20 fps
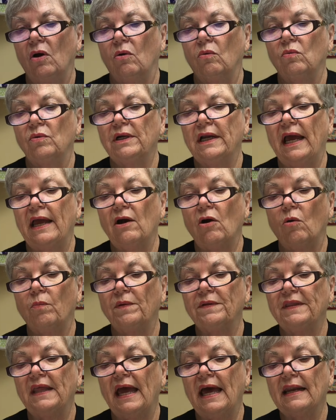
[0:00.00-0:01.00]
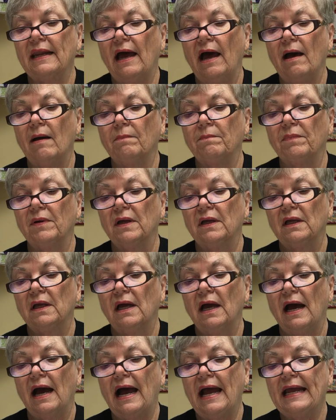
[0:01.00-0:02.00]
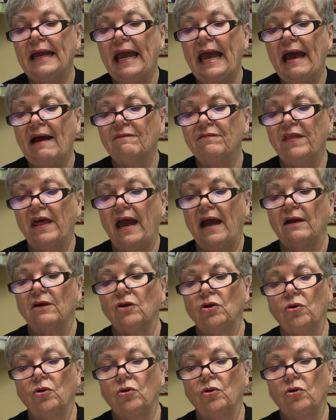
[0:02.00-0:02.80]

When I open that up, I have that